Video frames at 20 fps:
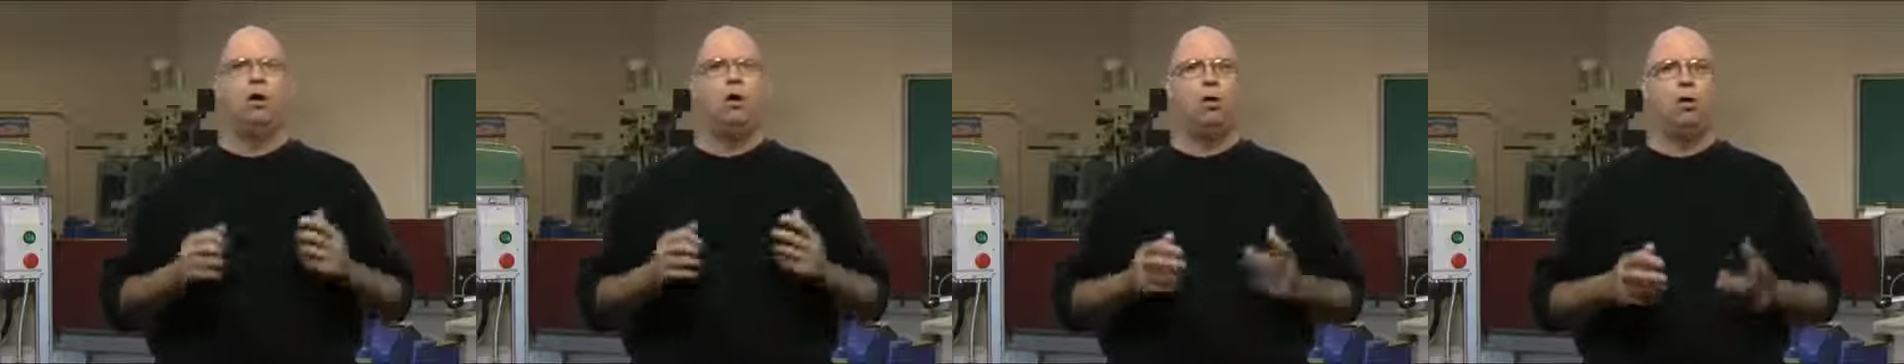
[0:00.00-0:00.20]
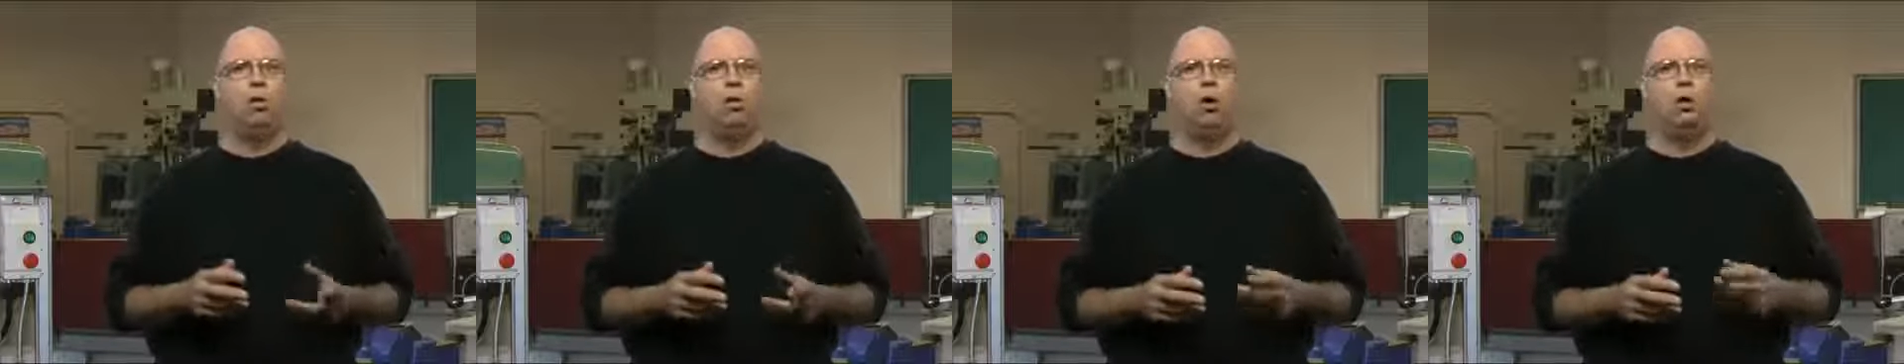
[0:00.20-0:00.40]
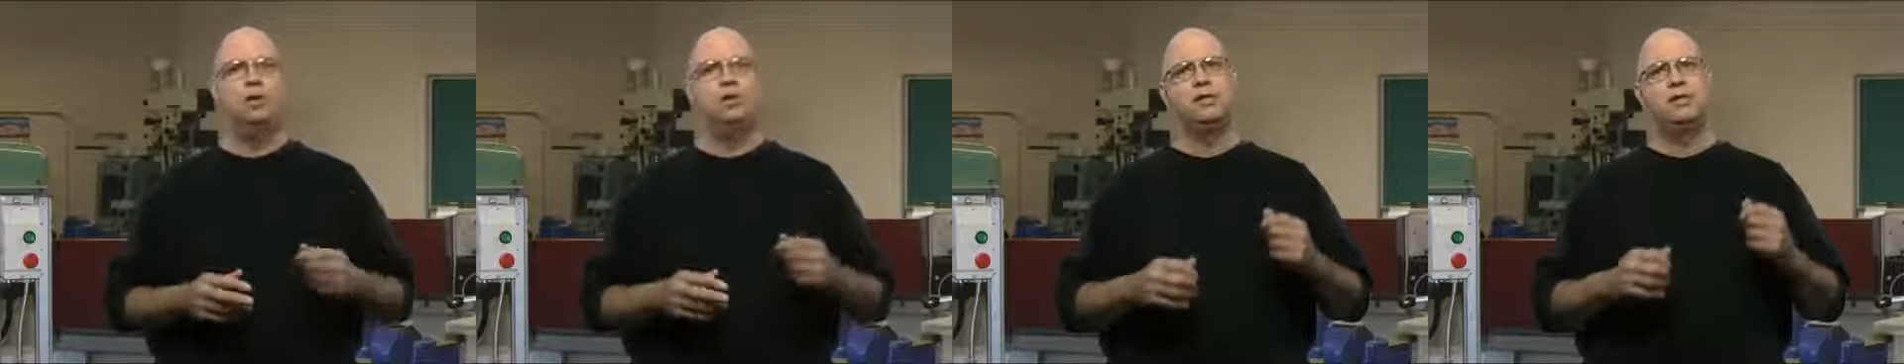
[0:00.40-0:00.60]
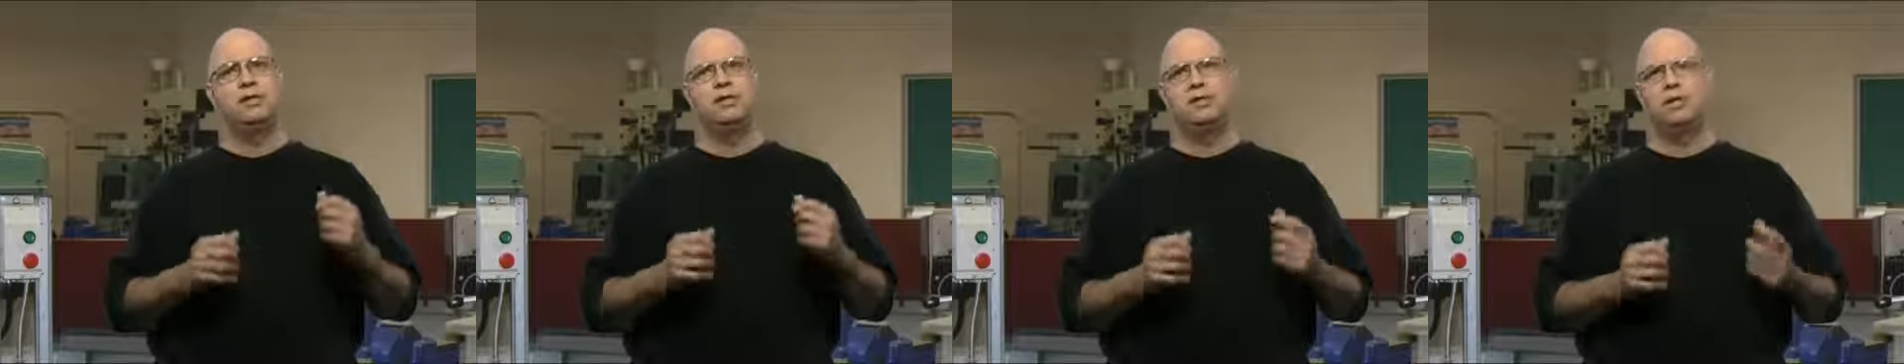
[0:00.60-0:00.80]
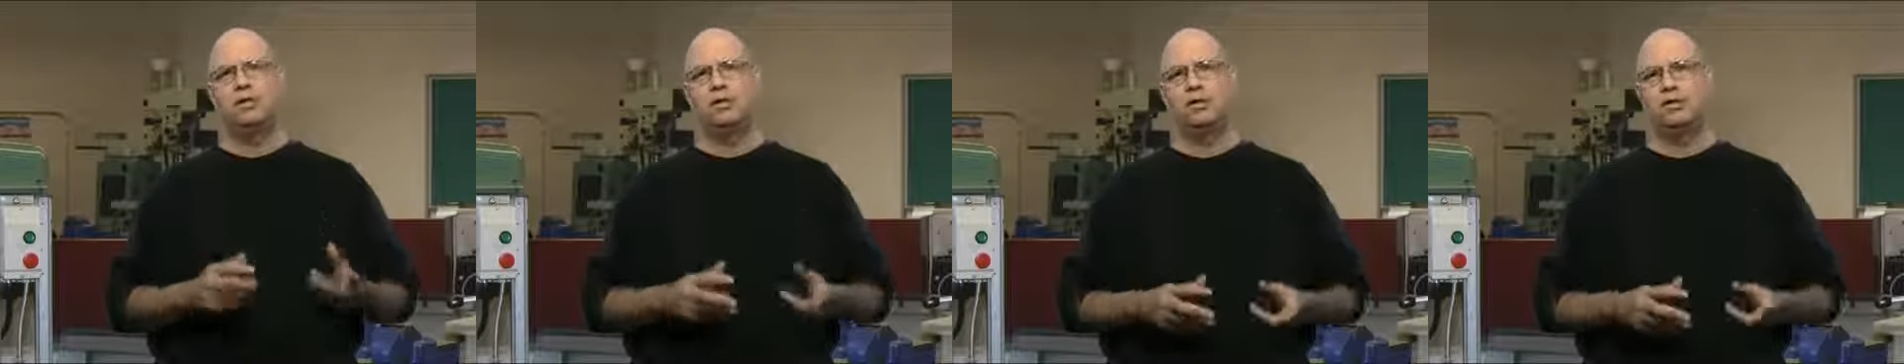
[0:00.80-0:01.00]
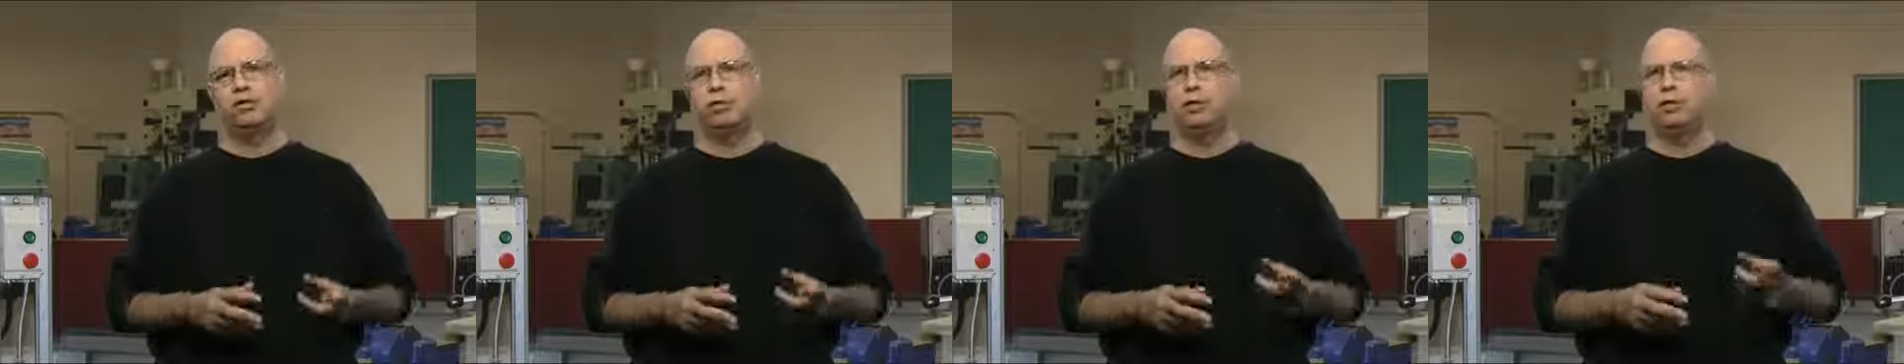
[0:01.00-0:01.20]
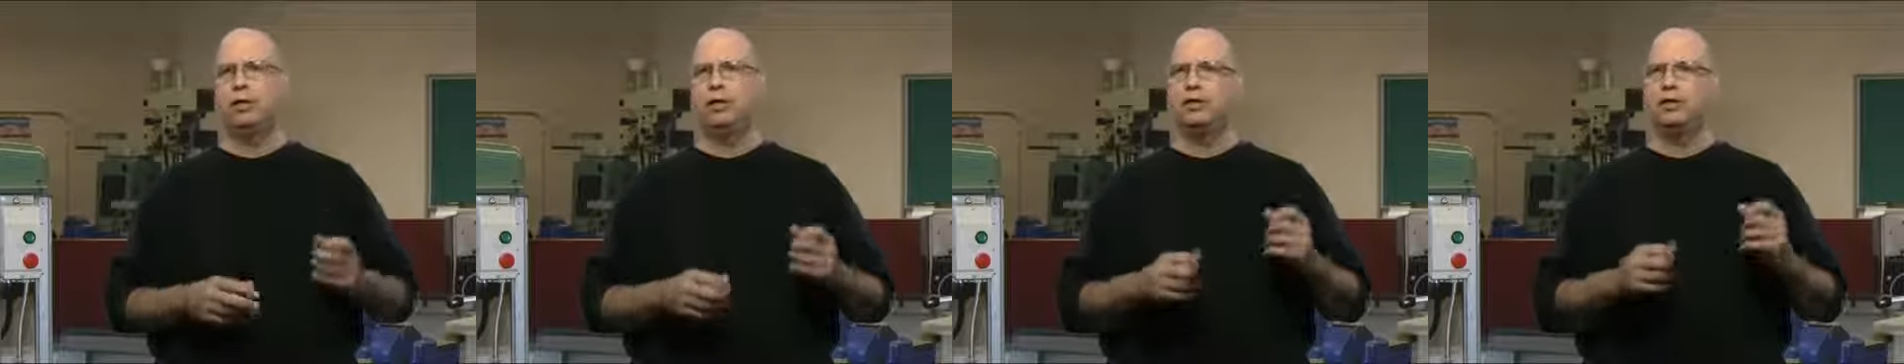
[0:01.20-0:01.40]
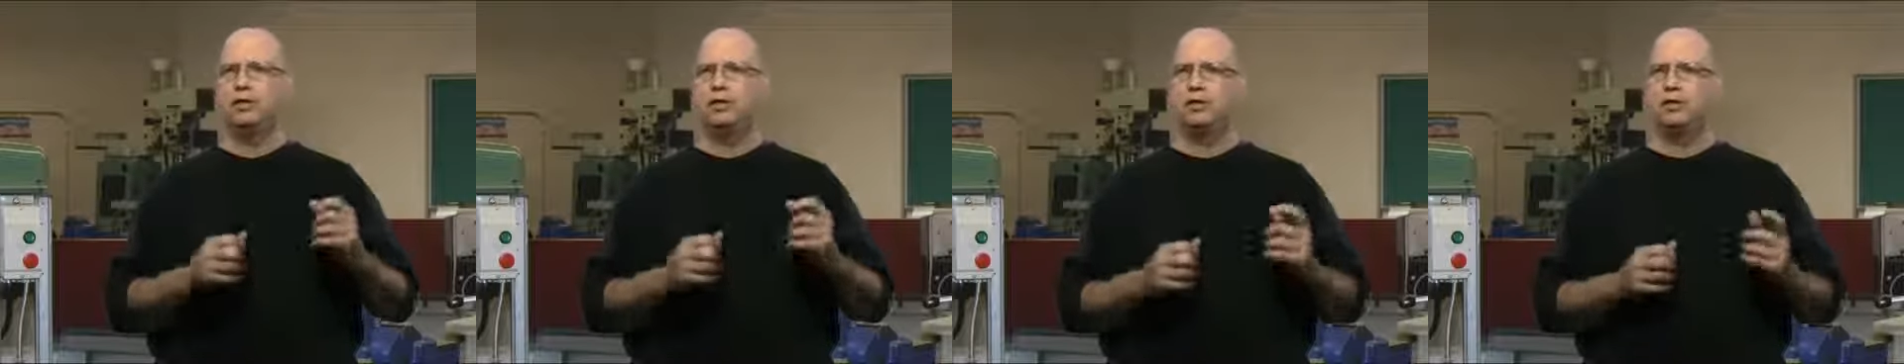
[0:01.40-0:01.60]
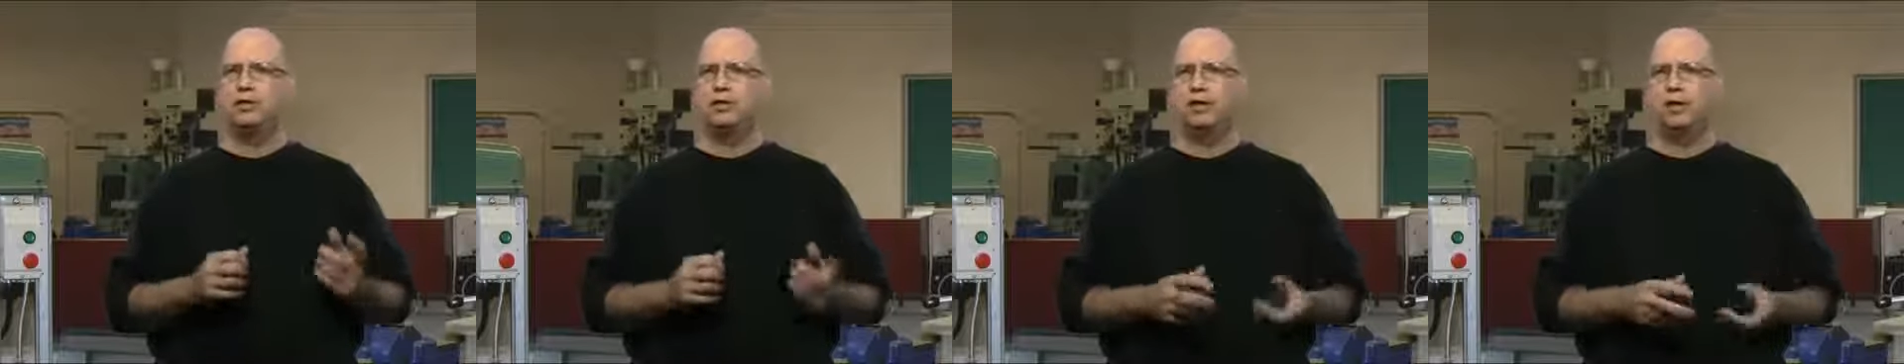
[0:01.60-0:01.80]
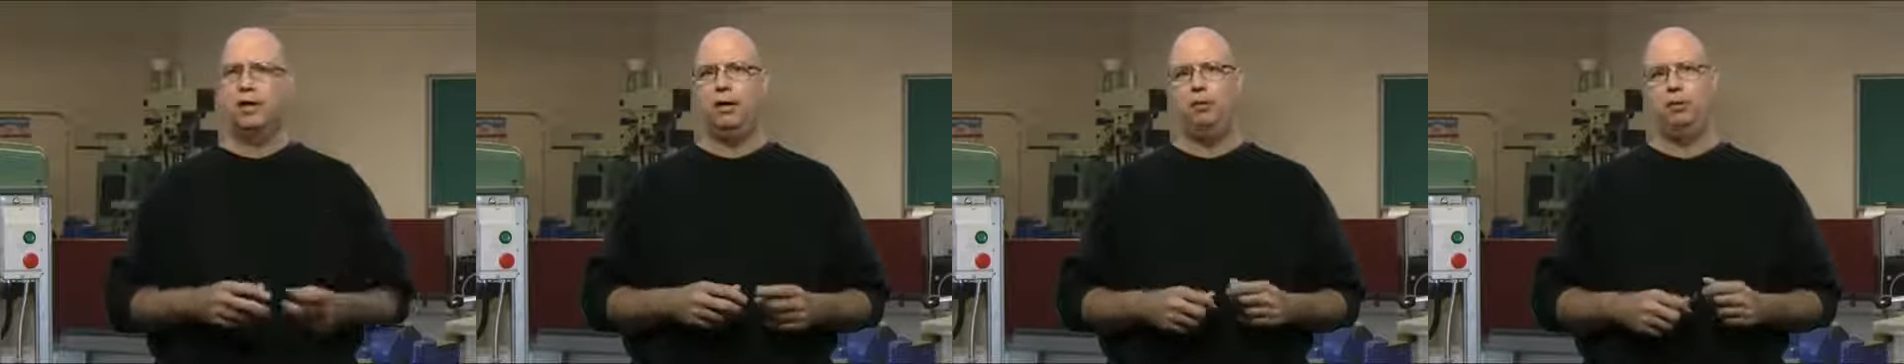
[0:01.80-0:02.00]
once it has reached
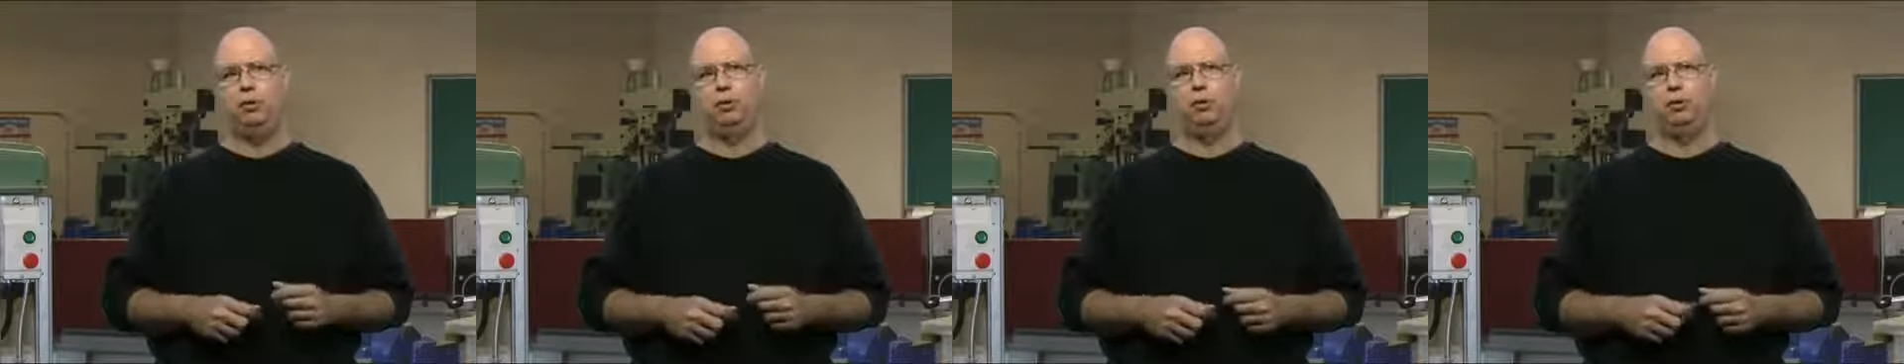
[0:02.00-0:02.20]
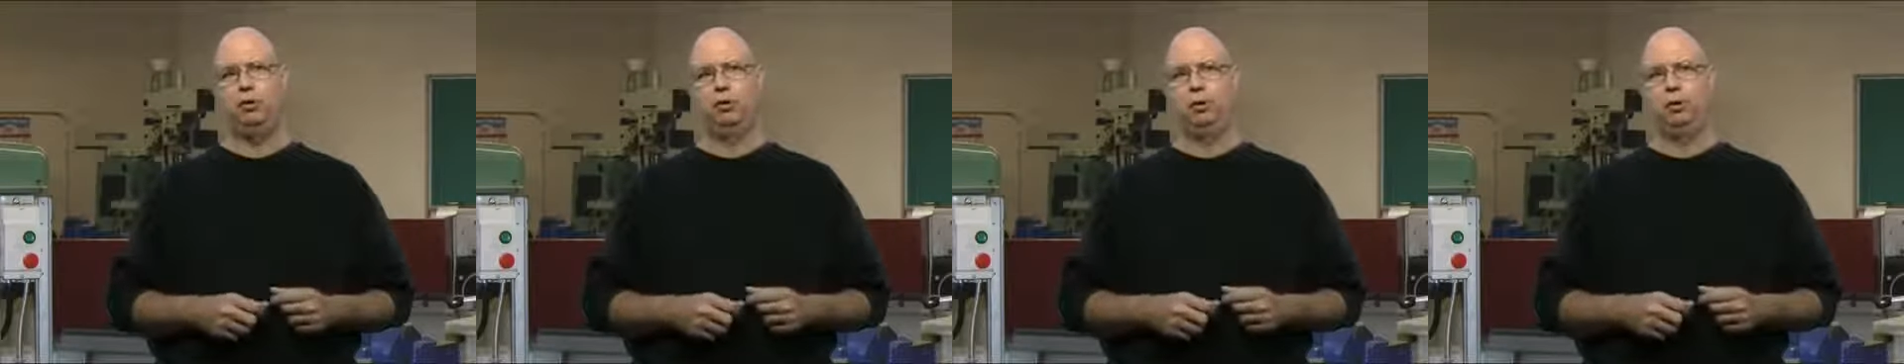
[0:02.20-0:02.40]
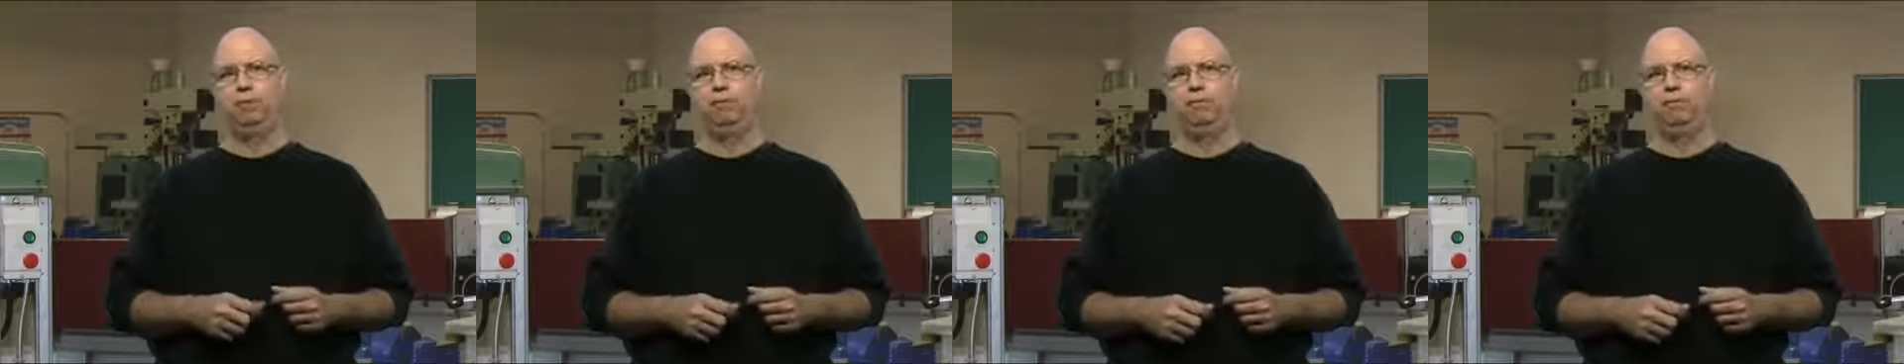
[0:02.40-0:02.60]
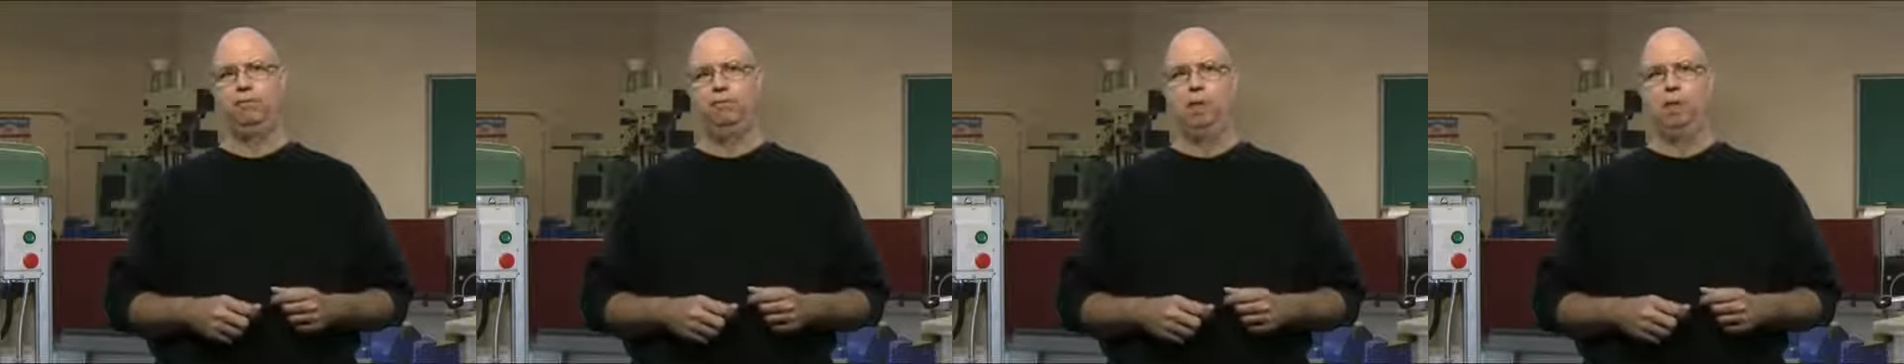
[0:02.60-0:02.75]
its temperature.